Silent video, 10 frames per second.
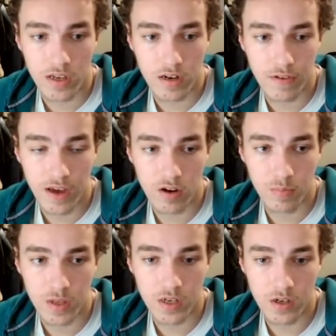enough
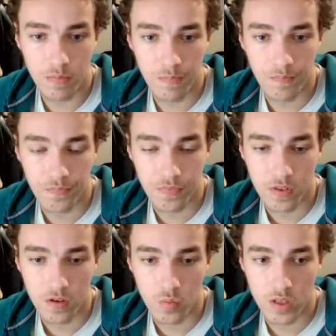counterplay here
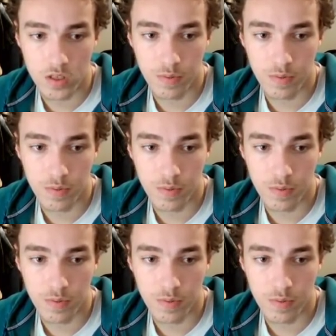with his